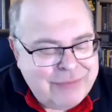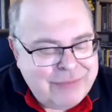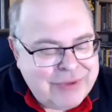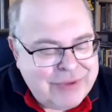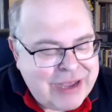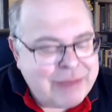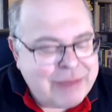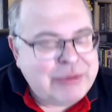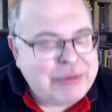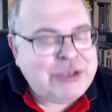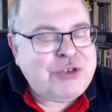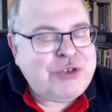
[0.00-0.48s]

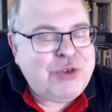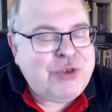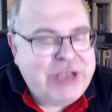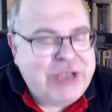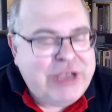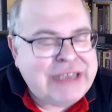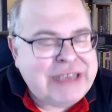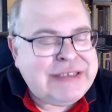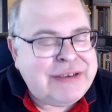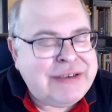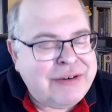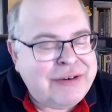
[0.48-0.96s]
coming
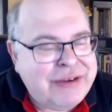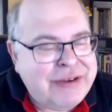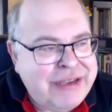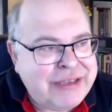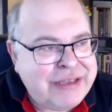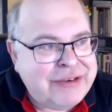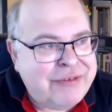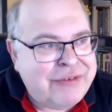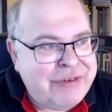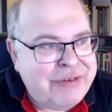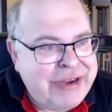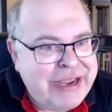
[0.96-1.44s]
together
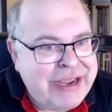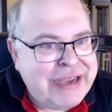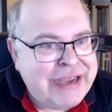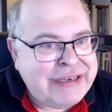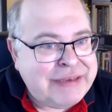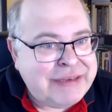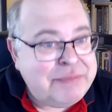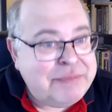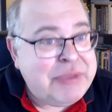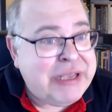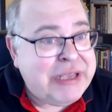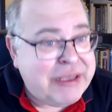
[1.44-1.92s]
can create
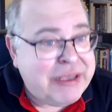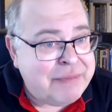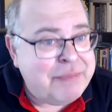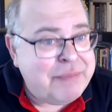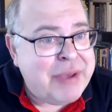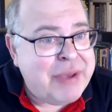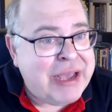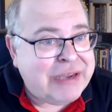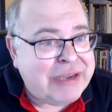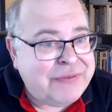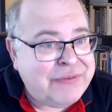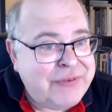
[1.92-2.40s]
a big
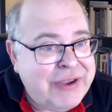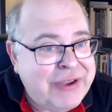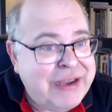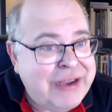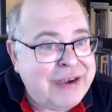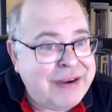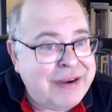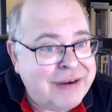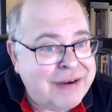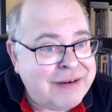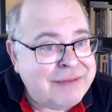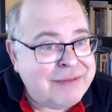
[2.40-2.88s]
impact
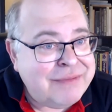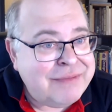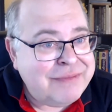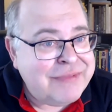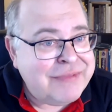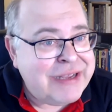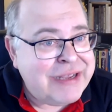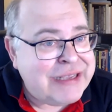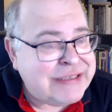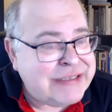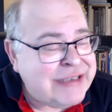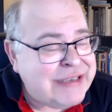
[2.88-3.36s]
failure.
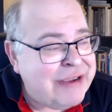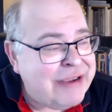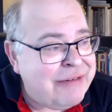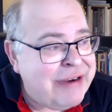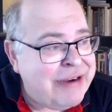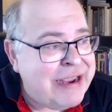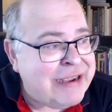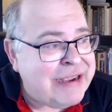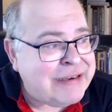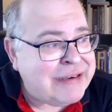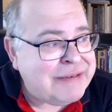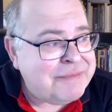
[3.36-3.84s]
That's
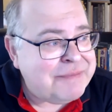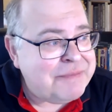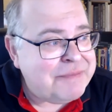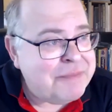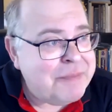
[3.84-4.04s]
correct.